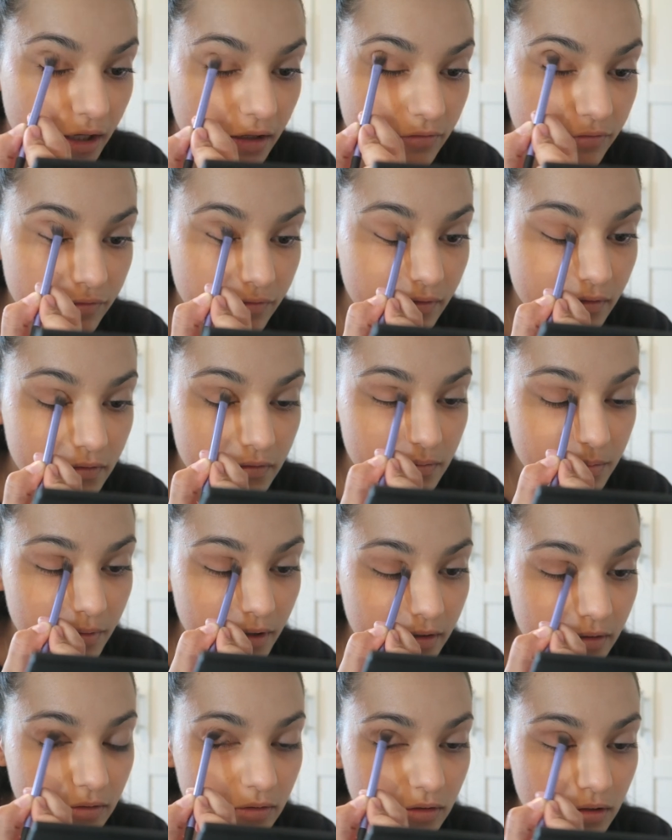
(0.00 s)
kind of
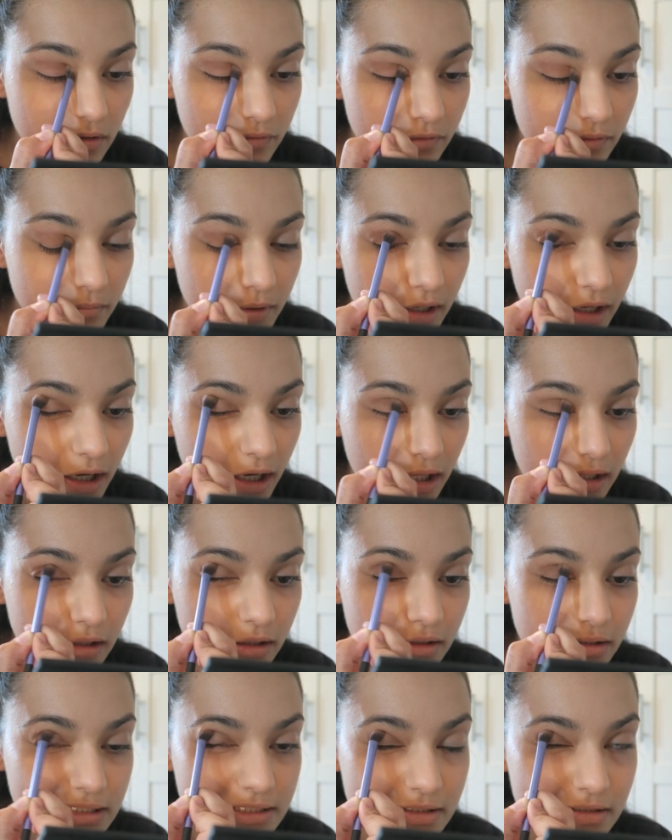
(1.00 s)
spread it all over my
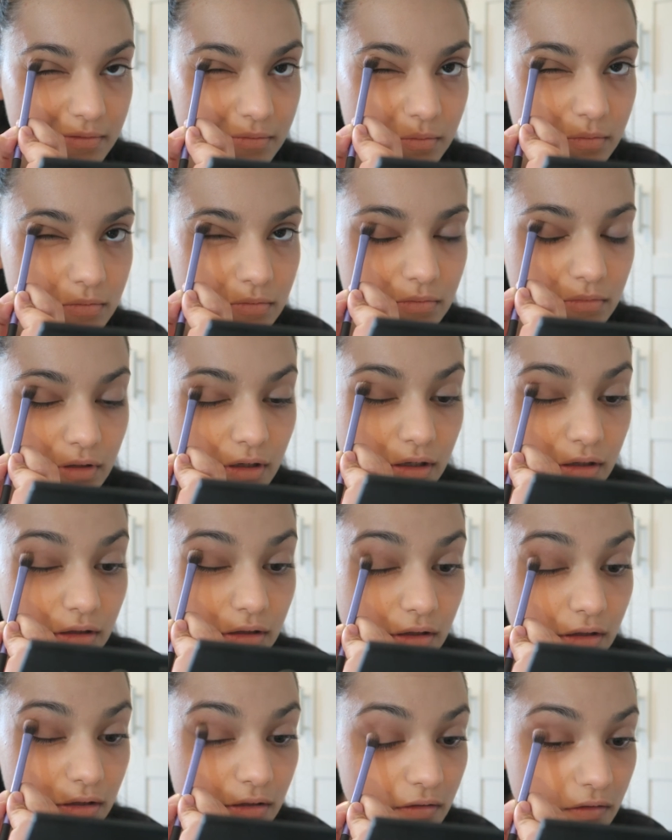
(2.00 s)
eyelids
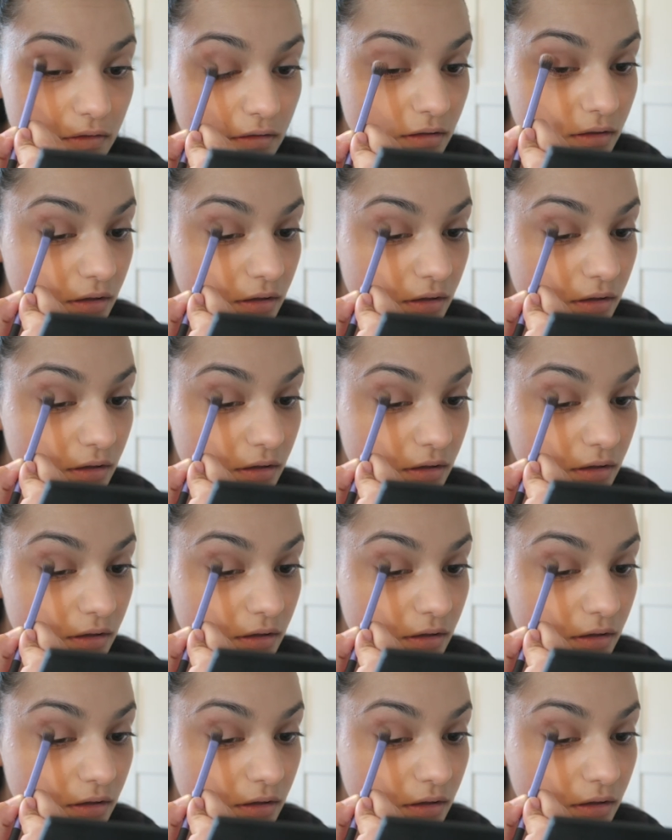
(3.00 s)
like this.